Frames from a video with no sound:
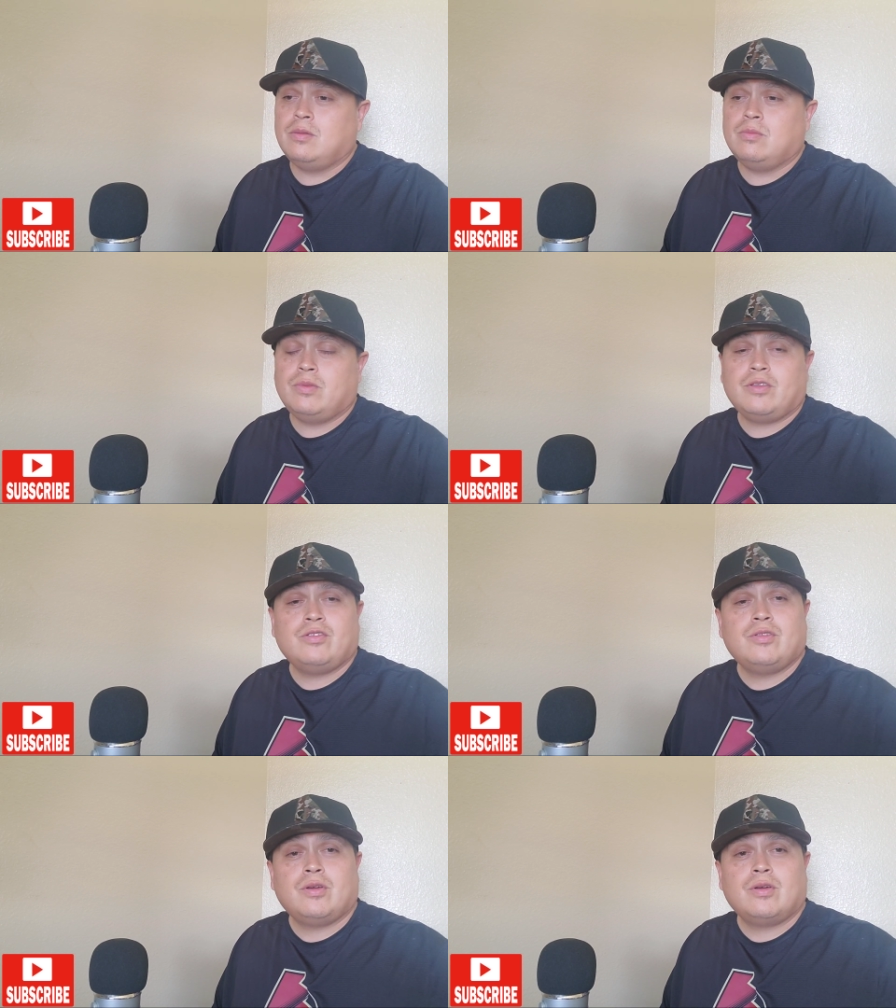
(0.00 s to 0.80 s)

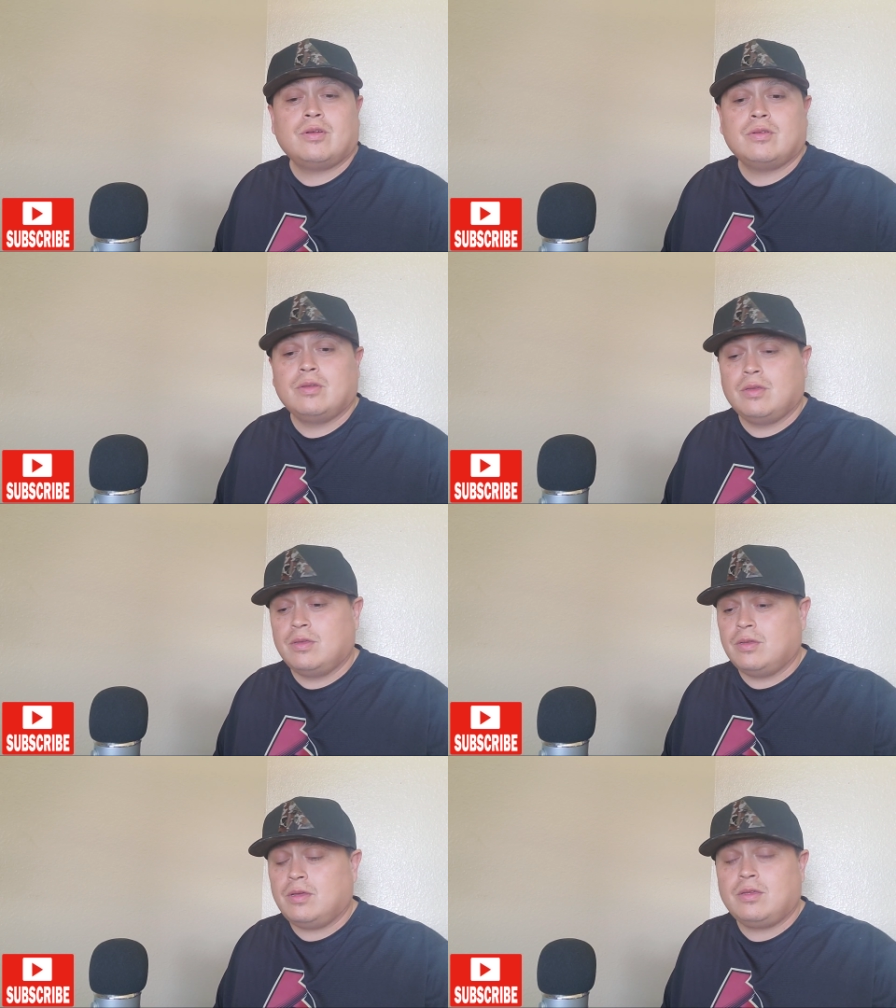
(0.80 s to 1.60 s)
Pitch dark.
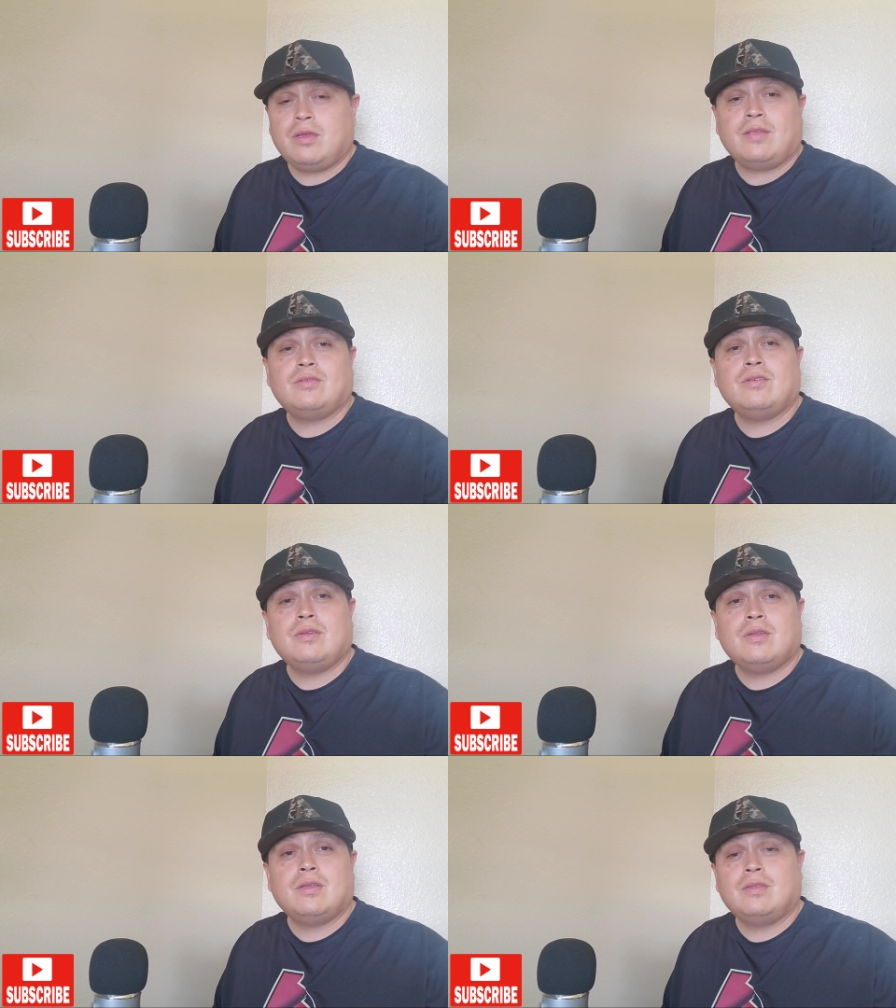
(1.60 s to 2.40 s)
I can't see
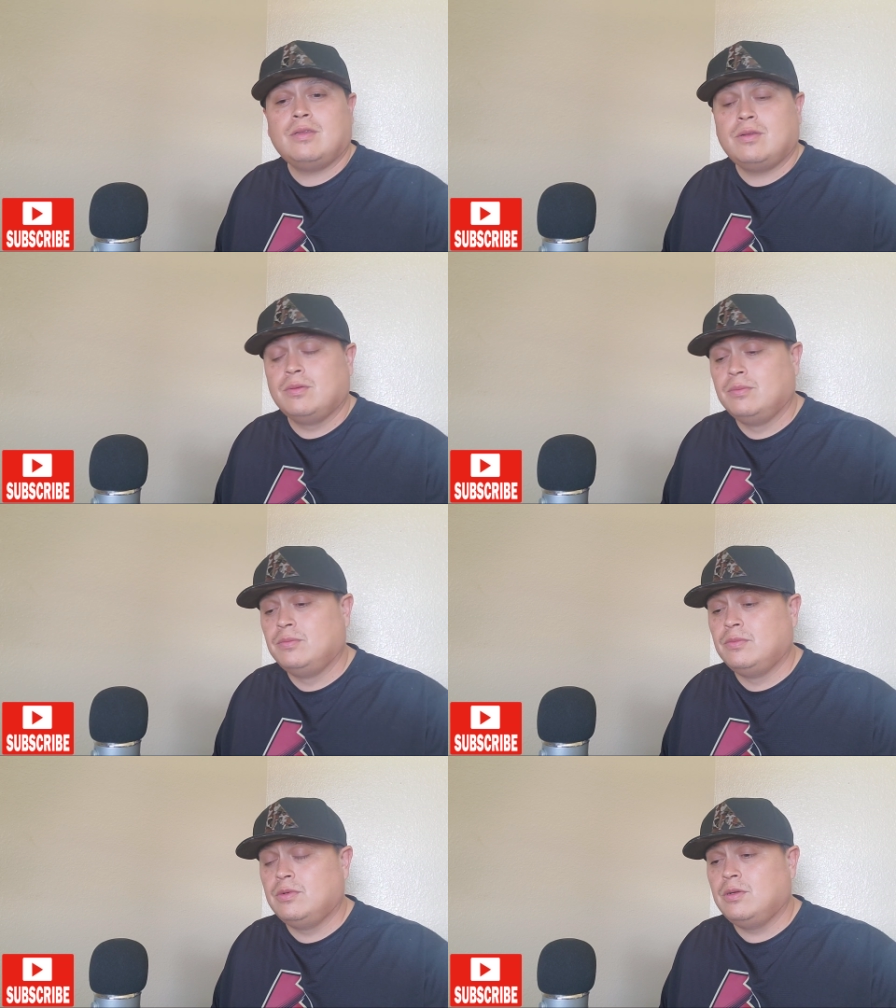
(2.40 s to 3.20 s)
nothing.
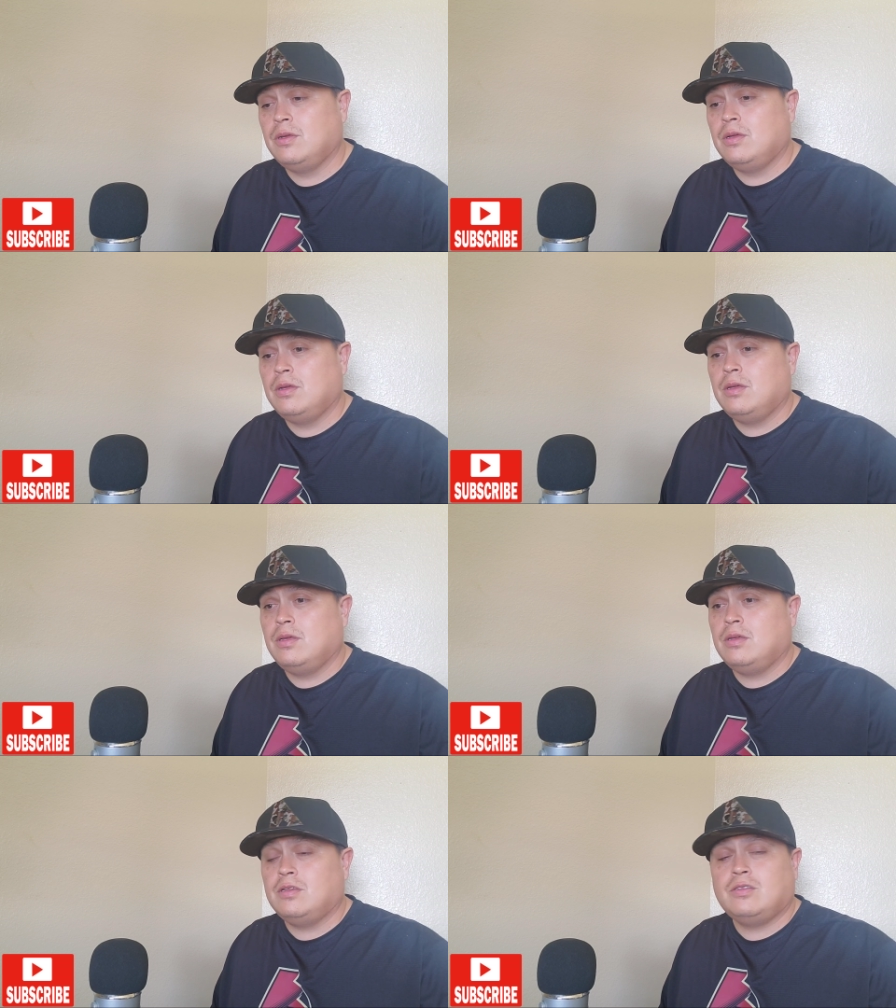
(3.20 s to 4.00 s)

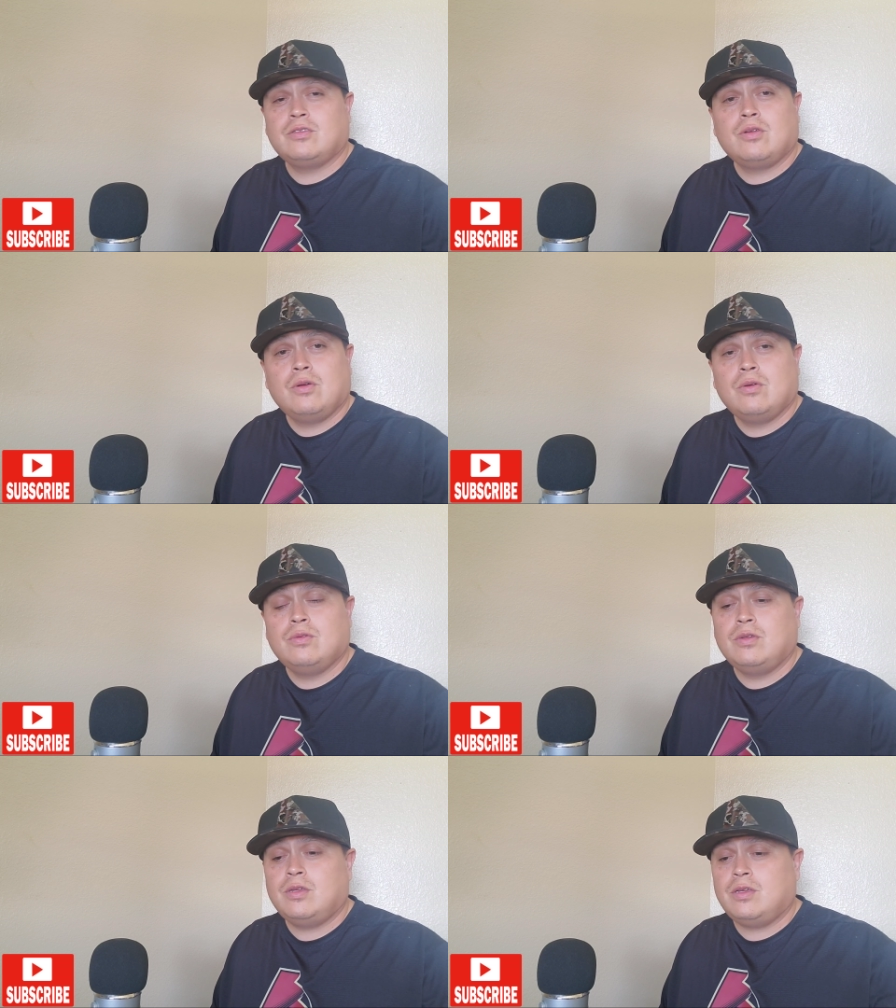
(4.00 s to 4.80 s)
It's
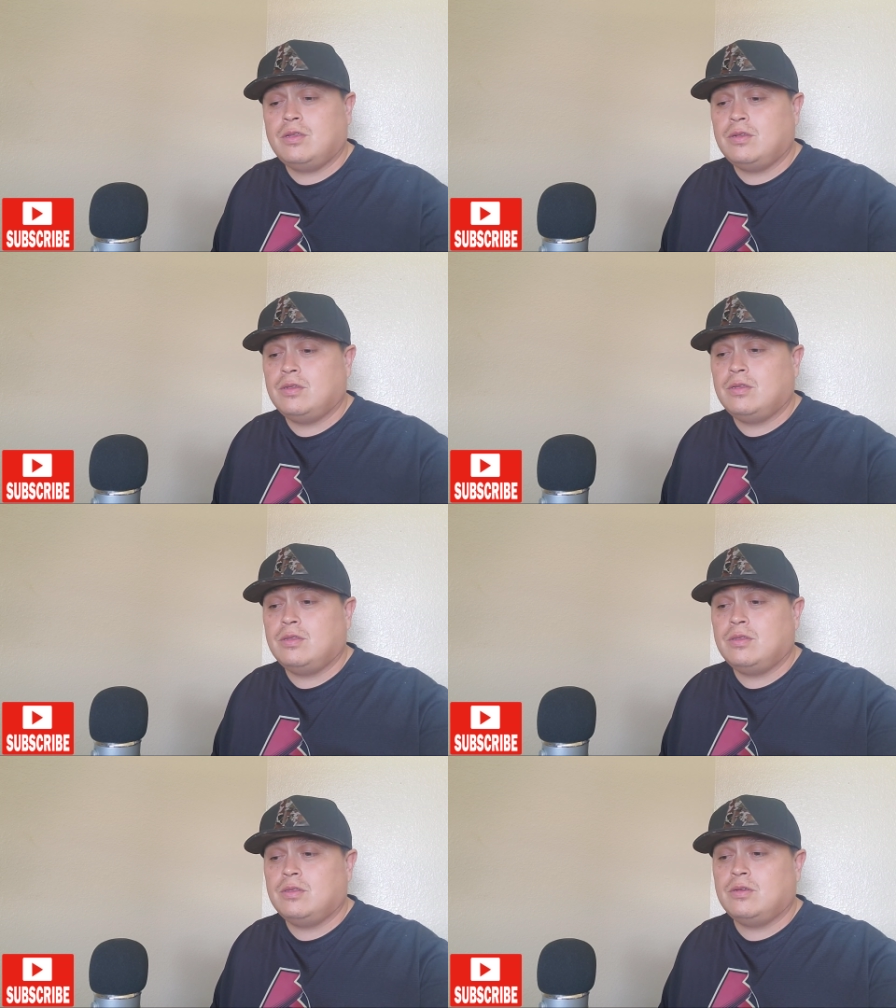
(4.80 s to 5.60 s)
cold, and
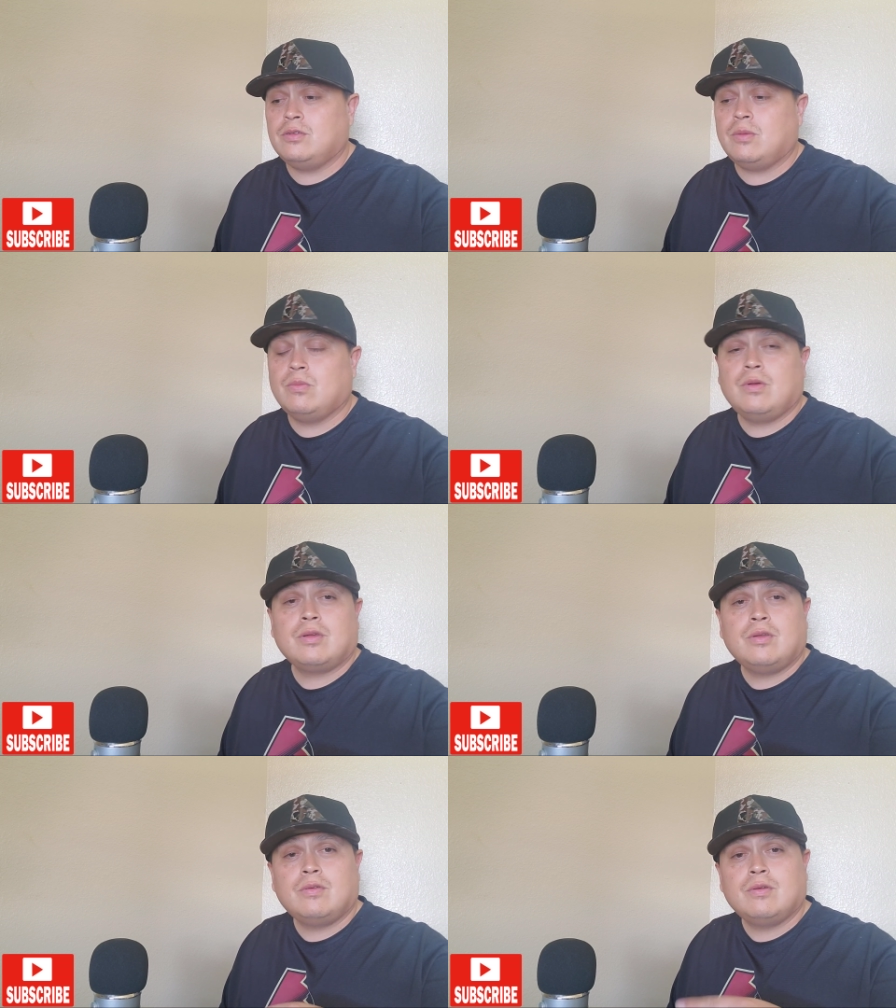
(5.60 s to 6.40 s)
I'm
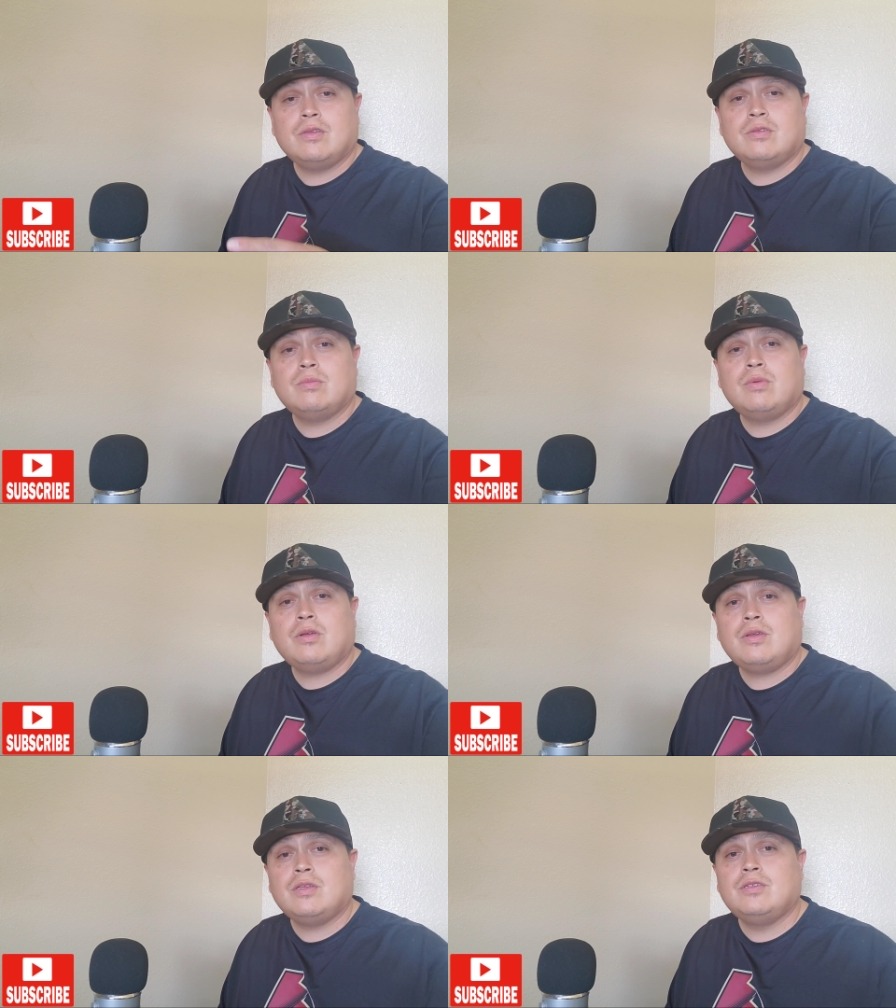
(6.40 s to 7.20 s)
walking over this
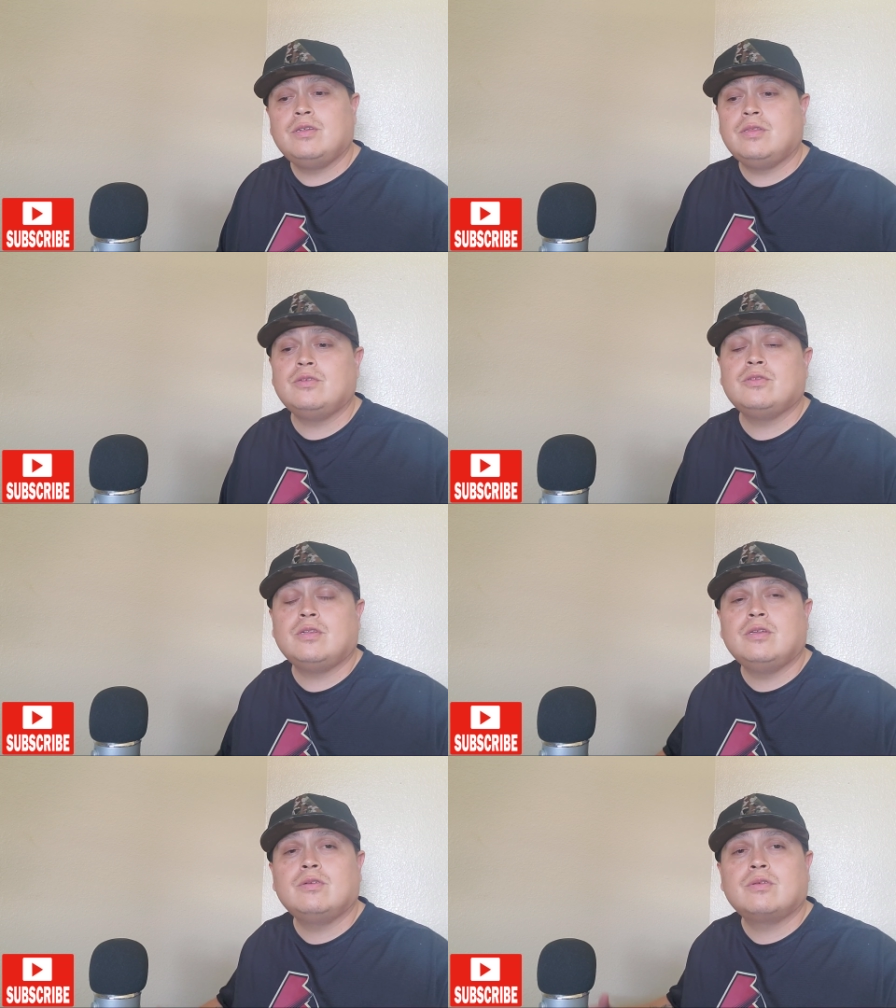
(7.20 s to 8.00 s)
bridge. There's a little